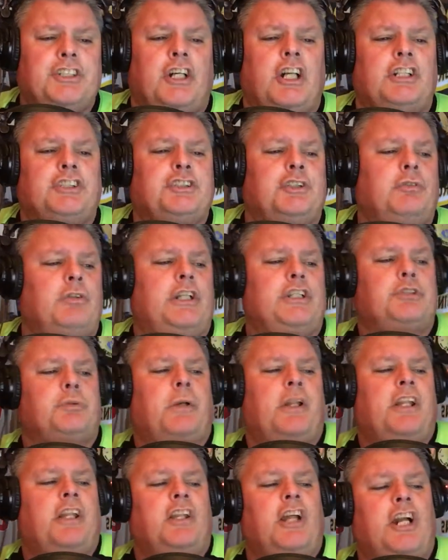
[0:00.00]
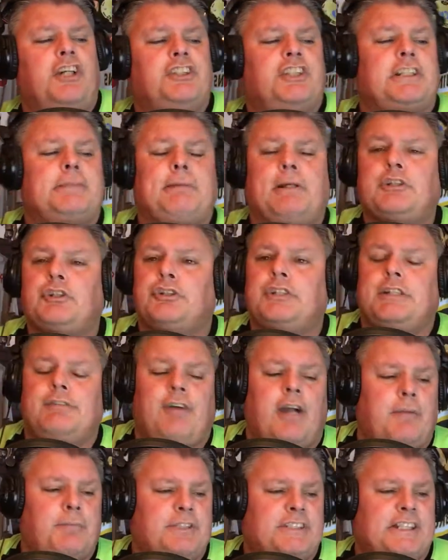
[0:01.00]
It also runs one of the largest specialty
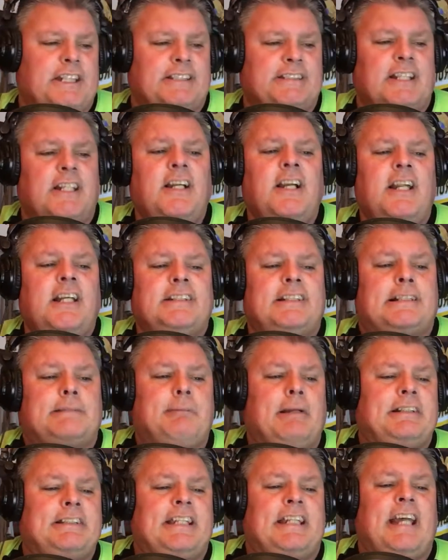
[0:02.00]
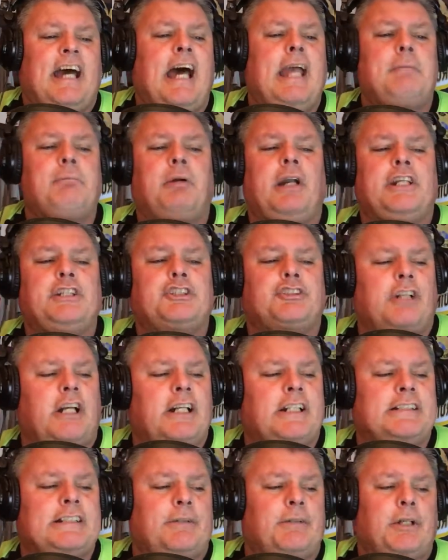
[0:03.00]
pharmacies dispensing high-priced
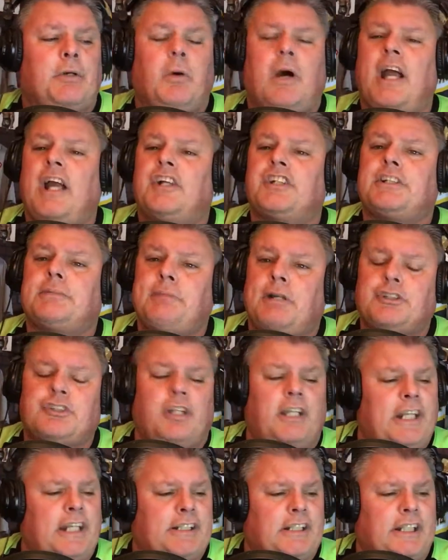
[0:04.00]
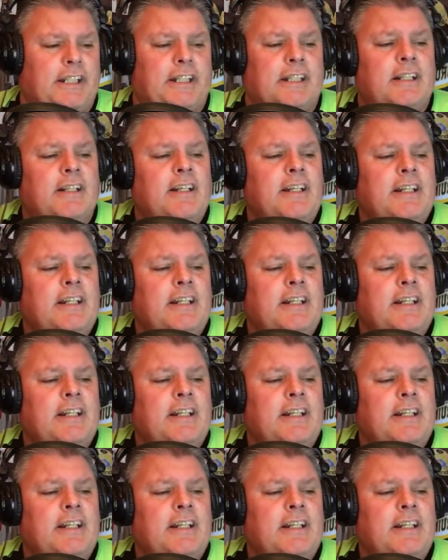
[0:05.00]
drugs that require special handling.